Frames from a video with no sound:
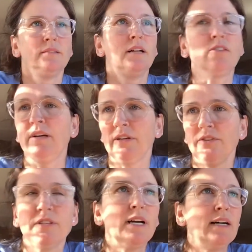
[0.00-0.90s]
All right, my
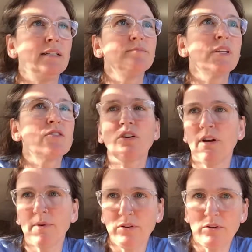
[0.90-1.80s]
dudes. So I'm
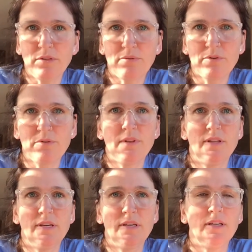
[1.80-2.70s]
going to go through
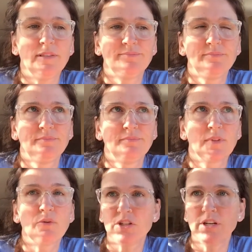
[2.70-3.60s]
the
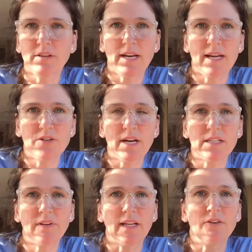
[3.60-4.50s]
questionnaire that I had you guys
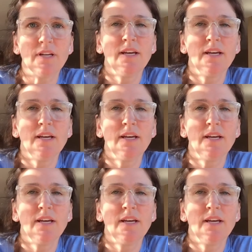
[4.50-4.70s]
fill out.